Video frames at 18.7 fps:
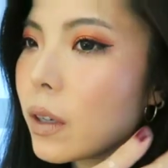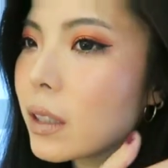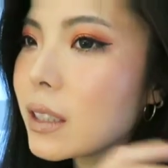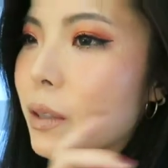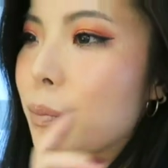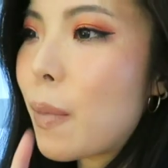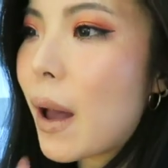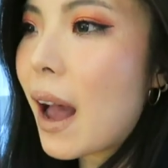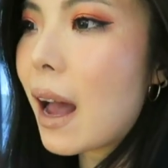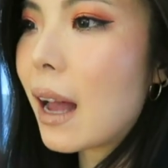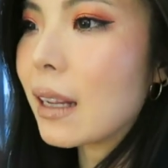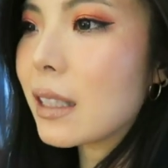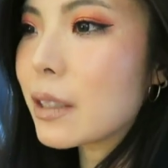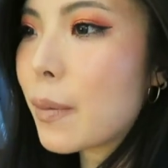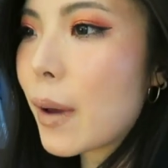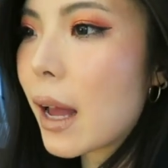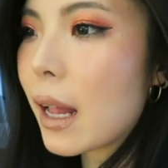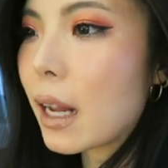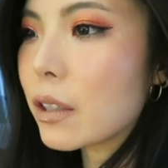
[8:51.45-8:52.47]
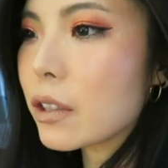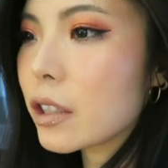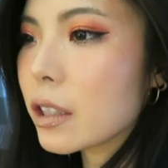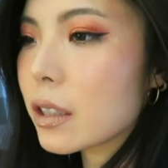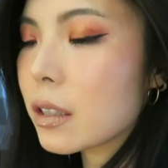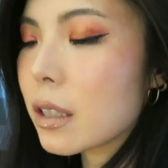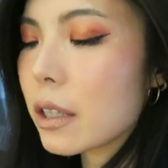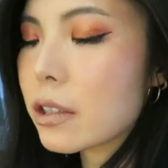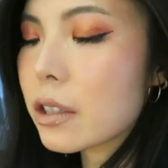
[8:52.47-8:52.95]
It's bad. It's bad. I
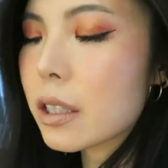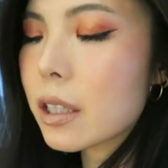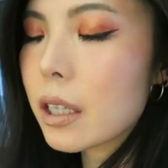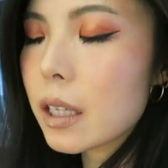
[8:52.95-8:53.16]
should